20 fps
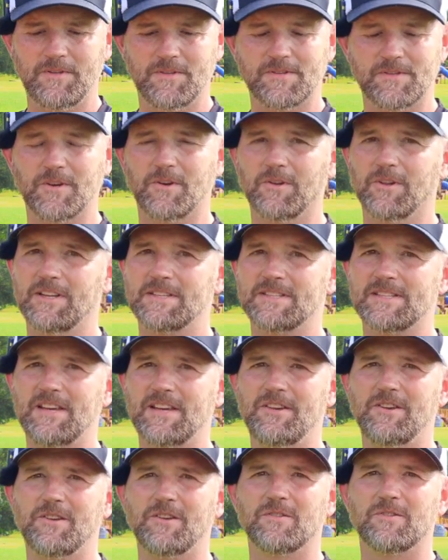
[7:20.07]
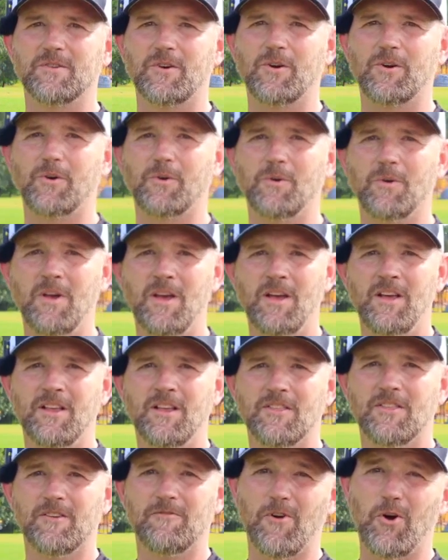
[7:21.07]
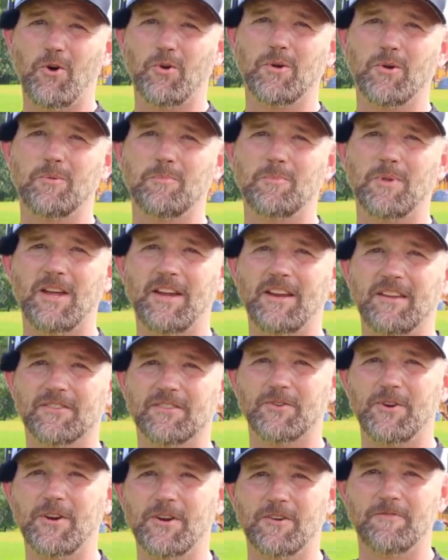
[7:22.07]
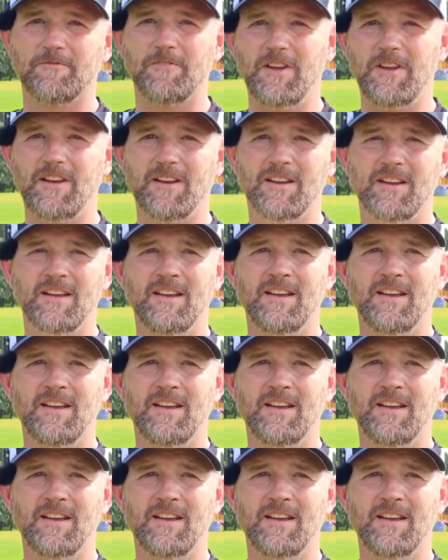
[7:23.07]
So let's say you can throw the Votum like 300 feet